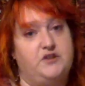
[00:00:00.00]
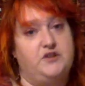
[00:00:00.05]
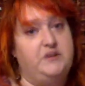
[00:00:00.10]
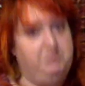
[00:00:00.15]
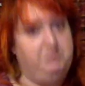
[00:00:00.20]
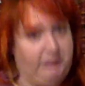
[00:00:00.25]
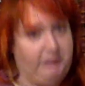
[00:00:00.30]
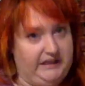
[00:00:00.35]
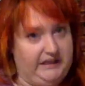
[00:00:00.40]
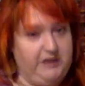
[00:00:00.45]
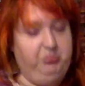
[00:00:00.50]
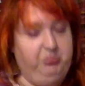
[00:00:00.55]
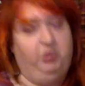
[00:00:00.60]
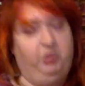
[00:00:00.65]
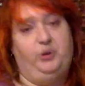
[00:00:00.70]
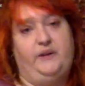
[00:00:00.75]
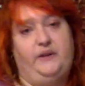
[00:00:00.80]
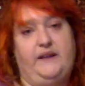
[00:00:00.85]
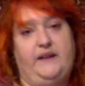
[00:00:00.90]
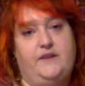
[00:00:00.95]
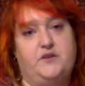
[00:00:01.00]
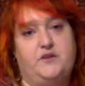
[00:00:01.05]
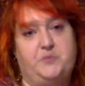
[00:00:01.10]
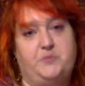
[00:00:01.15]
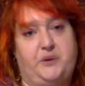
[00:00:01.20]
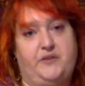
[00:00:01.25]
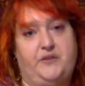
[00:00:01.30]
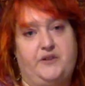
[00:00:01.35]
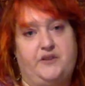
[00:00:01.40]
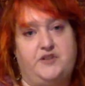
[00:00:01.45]
people in those
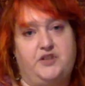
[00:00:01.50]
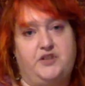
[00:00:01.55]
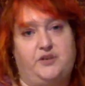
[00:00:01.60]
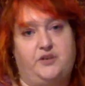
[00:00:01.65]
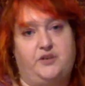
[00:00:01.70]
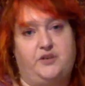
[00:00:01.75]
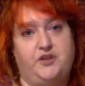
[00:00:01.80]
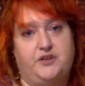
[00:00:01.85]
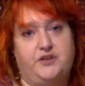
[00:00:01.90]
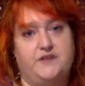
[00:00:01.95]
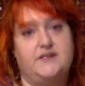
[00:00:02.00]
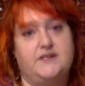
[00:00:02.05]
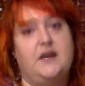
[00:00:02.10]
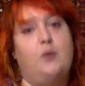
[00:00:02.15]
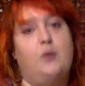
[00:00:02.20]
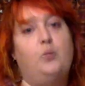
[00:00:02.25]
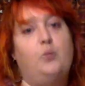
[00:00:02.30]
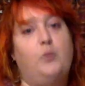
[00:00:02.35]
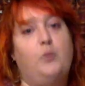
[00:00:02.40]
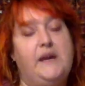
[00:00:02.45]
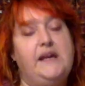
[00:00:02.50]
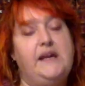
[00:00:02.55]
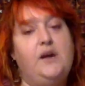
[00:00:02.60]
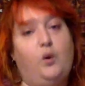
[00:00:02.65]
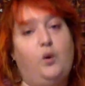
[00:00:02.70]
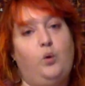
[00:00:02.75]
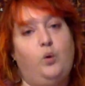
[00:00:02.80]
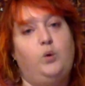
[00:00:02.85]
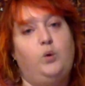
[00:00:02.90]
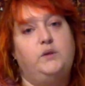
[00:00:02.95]
previous generations that we
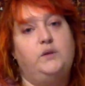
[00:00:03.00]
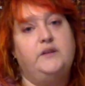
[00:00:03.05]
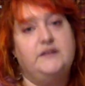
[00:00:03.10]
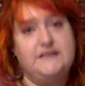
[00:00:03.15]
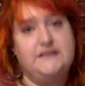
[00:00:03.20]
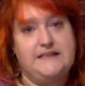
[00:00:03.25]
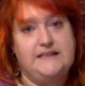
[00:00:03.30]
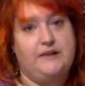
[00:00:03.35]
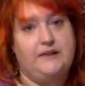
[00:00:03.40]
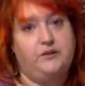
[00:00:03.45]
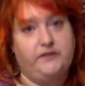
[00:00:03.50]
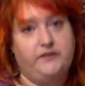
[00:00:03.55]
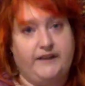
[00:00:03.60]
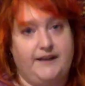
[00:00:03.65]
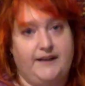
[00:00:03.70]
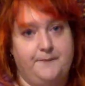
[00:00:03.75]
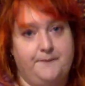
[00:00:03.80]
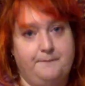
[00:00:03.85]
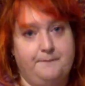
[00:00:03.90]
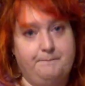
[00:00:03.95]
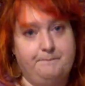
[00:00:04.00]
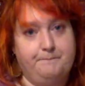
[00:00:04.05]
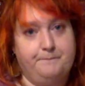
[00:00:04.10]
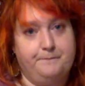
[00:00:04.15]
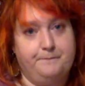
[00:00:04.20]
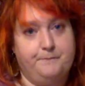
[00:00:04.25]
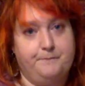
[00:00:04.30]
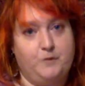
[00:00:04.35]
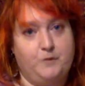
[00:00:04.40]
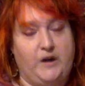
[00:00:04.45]
hold dearly,
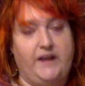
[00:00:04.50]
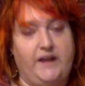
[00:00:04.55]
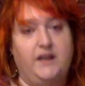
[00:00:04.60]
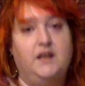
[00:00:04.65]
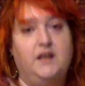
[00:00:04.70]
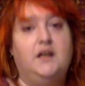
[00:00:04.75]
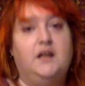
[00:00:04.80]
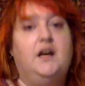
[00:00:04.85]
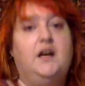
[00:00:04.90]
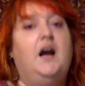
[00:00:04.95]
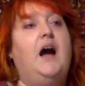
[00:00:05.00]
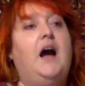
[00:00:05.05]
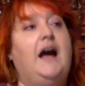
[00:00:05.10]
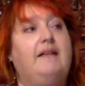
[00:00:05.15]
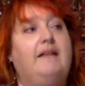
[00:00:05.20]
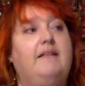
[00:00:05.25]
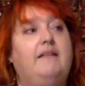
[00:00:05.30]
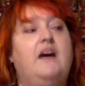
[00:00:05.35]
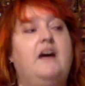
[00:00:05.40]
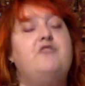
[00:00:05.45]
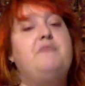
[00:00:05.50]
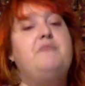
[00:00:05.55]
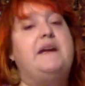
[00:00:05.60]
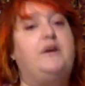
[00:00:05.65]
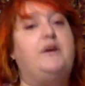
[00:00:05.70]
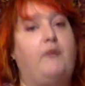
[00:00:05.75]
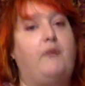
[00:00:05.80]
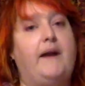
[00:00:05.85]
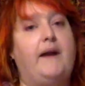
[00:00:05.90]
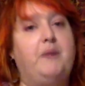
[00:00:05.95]
right? I love my
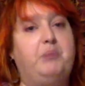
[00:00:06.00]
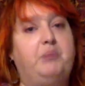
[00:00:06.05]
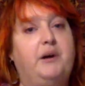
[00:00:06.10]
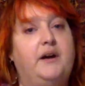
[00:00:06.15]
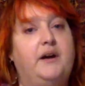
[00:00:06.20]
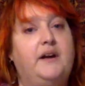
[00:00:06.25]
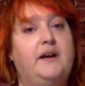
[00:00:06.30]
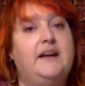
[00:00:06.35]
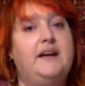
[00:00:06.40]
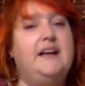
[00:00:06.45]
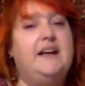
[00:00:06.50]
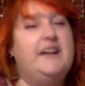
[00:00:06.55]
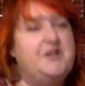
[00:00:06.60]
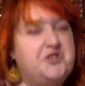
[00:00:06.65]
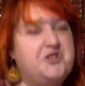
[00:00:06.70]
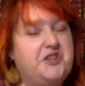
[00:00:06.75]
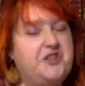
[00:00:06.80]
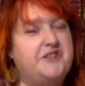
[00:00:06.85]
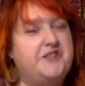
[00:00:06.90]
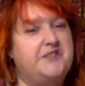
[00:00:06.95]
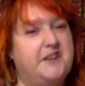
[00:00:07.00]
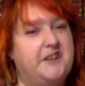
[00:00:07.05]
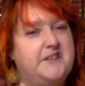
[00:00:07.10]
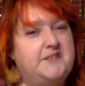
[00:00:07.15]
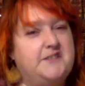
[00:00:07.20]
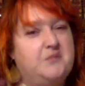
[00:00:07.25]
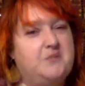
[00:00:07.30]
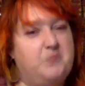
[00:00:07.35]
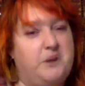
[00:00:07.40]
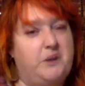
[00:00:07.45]
grandpa. He's just got
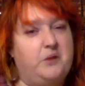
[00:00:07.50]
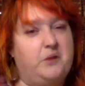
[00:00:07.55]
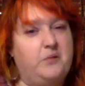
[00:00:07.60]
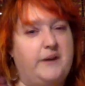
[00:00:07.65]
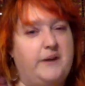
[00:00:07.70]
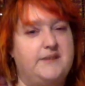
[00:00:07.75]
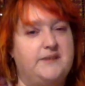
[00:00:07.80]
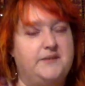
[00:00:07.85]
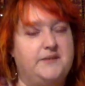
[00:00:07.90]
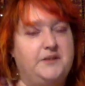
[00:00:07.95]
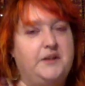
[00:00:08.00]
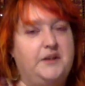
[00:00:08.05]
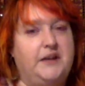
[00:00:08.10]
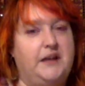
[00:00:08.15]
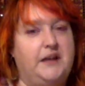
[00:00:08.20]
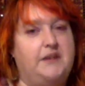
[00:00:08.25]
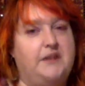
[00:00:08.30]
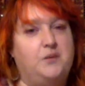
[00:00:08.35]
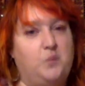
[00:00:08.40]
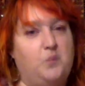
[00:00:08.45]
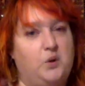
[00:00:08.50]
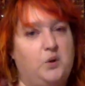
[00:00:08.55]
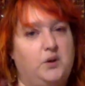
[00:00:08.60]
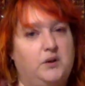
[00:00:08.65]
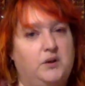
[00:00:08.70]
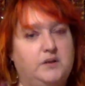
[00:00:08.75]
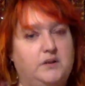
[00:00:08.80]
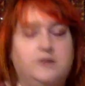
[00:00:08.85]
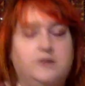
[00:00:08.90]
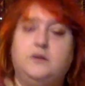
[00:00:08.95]
some weird ways of looking at the
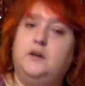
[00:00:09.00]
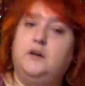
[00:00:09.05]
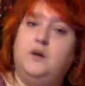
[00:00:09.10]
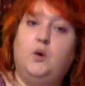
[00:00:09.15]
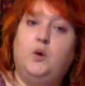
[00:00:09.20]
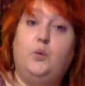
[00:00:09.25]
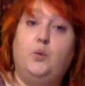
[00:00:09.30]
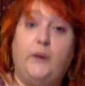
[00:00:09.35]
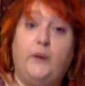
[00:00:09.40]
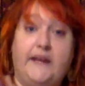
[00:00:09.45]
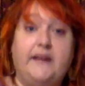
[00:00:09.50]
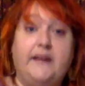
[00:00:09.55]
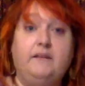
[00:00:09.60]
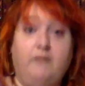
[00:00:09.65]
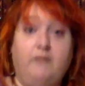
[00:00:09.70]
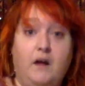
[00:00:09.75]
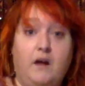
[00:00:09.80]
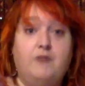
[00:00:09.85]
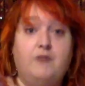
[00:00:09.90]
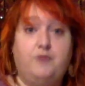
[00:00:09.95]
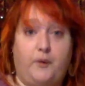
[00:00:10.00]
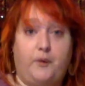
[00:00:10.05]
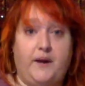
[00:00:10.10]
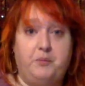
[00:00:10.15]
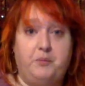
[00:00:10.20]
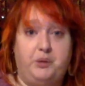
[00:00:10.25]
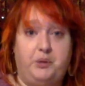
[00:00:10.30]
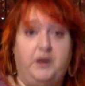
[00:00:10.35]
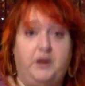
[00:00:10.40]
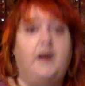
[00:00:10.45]
world. We can love
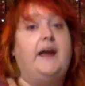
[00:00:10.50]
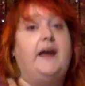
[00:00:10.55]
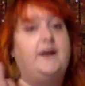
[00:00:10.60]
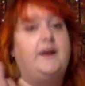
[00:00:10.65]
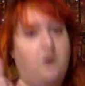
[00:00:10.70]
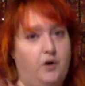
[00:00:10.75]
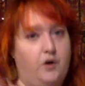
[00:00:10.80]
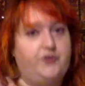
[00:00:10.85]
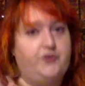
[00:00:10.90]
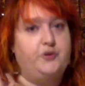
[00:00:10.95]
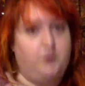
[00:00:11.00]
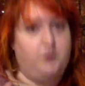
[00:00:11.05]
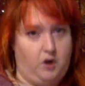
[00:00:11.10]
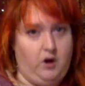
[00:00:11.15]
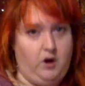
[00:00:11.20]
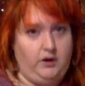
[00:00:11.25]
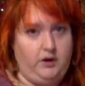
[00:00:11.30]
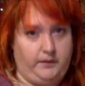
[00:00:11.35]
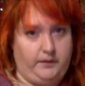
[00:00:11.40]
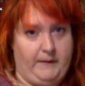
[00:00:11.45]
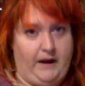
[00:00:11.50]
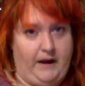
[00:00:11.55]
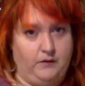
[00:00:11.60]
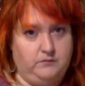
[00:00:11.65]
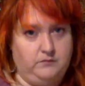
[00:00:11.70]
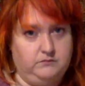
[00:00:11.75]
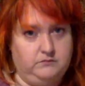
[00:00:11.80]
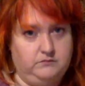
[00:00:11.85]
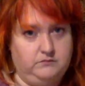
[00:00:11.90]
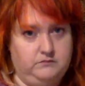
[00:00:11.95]
grandpa and also call him out.
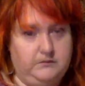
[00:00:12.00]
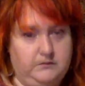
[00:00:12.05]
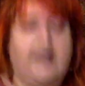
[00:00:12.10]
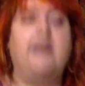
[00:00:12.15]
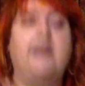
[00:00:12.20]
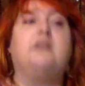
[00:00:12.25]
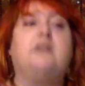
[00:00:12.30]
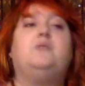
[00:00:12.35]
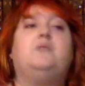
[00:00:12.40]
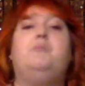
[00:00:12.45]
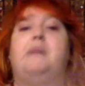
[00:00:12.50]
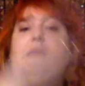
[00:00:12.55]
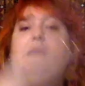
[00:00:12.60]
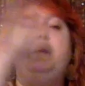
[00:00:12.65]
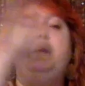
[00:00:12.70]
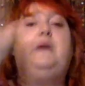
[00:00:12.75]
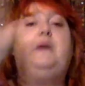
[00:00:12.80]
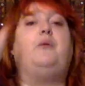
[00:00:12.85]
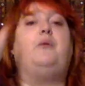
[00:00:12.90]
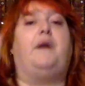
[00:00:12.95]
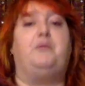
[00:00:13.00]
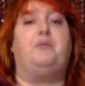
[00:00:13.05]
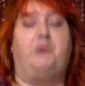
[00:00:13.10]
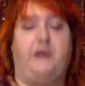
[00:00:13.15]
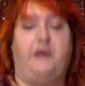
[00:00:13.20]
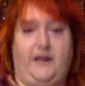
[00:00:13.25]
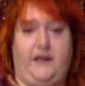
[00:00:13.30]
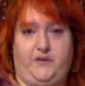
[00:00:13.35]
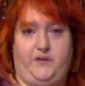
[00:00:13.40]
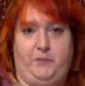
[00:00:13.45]
And maybe grandpa
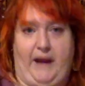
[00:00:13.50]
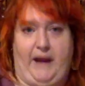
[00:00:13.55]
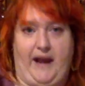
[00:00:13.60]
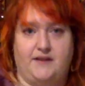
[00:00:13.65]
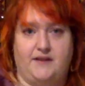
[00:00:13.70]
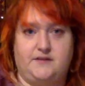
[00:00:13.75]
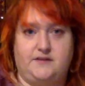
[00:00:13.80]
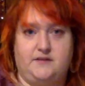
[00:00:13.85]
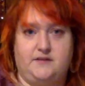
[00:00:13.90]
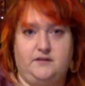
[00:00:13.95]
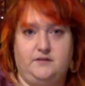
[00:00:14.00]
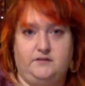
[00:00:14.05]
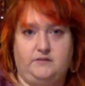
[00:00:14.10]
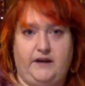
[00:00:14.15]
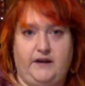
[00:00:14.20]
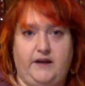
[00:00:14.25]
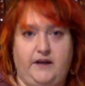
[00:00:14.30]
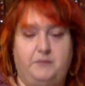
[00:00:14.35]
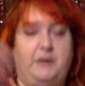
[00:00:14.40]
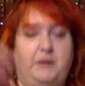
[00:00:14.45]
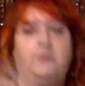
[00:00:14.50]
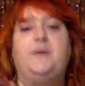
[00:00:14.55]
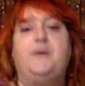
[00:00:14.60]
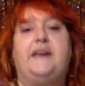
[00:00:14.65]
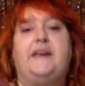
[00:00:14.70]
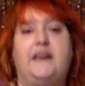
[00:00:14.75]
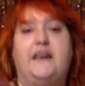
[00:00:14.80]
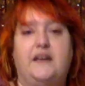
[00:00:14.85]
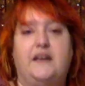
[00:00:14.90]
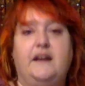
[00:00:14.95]
has passed, right? Maybe we
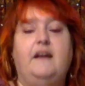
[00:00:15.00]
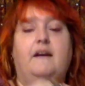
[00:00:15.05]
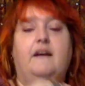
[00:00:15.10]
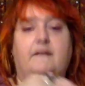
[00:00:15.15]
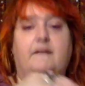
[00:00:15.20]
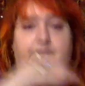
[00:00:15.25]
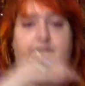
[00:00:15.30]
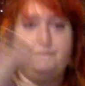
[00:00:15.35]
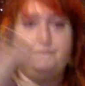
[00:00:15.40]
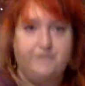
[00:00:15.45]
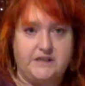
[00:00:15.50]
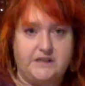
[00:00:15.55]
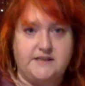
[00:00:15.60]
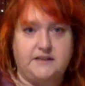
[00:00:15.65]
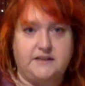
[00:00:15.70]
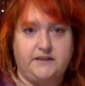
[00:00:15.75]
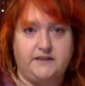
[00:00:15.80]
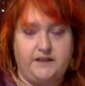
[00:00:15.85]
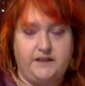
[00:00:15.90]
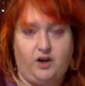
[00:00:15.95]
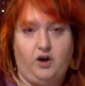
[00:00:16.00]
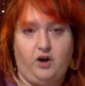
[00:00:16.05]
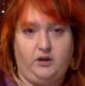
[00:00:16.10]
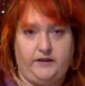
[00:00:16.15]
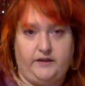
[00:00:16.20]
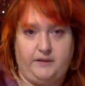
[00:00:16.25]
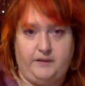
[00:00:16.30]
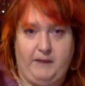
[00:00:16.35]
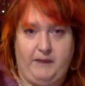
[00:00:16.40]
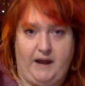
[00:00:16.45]
can't physically call
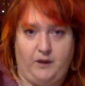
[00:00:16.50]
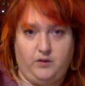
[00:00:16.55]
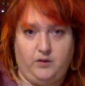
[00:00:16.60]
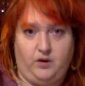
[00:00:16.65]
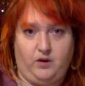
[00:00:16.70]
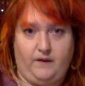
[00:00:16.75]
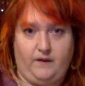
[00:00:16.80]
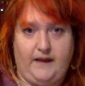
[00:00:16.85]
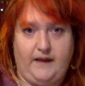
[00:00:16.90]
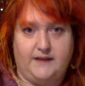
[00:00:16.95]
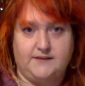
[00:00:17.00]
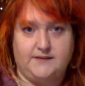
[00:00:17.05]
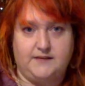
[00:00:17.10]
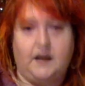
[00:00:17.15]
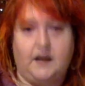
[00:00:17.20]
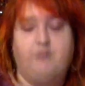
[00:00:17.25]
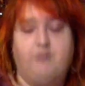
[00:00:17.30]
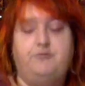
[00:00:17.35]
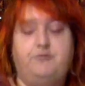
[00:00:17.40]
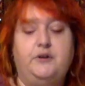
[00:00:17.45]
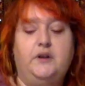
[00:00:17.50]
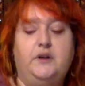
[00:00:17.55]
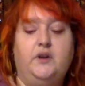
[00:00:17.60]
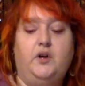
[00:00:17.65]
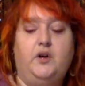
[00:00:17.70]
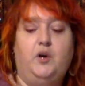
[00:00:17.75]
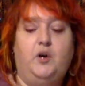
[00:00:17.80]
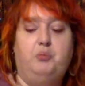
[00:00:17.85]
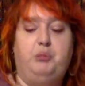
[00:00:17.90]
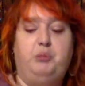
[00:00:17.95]
him out on that stuff.
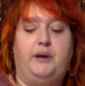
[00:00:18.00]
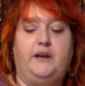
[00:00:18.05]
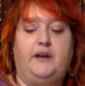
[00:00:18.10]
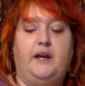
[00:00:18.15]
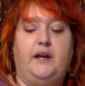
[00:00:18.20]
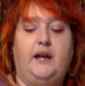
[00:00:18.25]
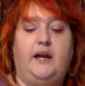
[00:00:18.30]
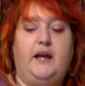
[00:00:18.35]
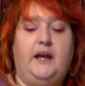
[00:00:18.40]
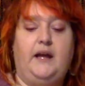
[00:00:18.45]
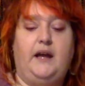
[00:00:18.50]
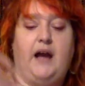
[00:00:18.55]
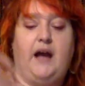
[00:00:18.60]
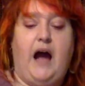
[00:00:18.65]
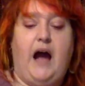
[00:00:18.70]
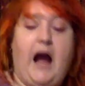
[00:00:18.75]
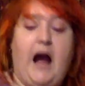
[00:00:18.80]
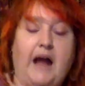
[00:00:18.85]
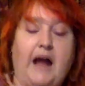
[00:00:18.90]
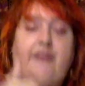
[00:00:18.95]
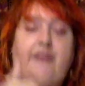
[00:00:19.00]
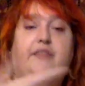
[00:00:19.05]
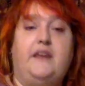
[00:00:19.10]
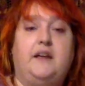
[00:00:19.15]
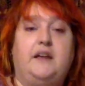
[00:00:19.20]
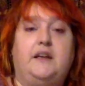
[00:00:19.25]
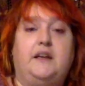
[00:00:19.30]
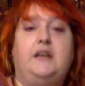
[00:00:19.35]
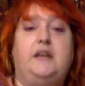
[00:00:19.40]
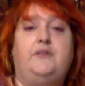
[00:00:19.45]
But I think
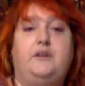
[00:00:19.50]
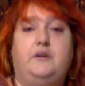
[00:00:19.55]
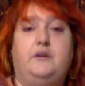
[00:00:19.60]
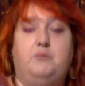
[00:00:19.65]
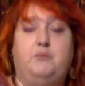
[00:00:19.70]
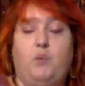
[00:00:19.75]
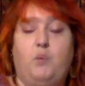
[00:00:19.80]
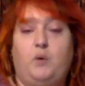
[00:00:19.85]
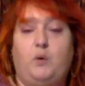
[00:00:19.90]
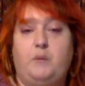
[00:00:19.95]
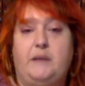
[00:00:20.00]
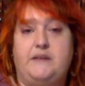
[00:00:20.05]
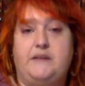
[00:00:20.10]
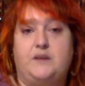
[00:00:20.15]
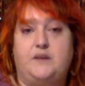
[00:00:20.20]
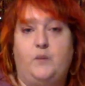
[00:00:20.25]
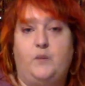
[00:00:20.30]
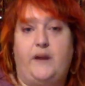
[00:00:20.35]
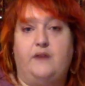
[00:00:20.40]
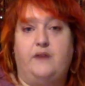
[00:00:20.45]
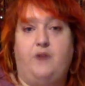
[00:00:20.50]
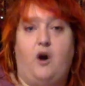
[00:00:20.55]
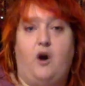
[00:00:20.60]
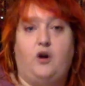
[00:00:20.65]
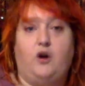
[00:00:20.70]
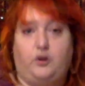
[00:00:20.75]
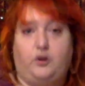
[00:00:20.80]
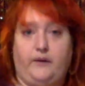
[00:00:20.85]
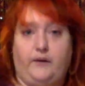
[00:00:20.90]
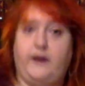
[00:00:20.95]
an even more amazing way of
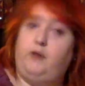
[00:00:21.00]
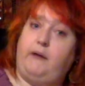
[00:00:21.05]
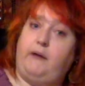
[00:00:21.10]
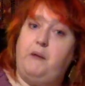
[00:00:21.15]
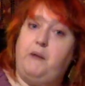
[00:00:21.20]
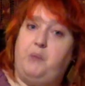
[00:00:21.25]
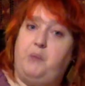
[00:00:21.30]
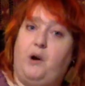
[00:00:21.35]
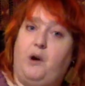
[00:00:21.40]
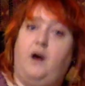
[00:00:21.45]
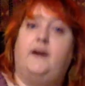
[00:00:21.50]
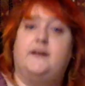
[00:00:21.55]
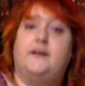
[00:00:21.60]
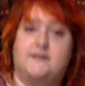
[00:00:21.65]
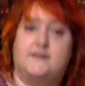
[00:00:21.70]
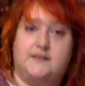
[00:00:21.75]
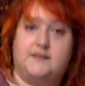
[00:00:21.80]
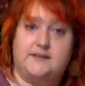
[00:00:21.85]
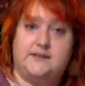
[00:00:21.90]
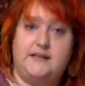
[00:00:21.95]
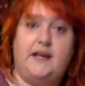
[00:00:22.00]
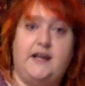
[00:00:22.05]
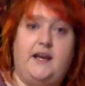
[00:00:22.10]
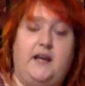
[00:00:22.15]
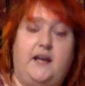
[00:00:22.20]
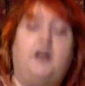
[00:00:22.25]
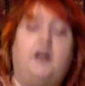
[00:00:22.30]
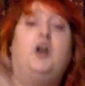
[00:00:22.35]
honoring grandpa is to say,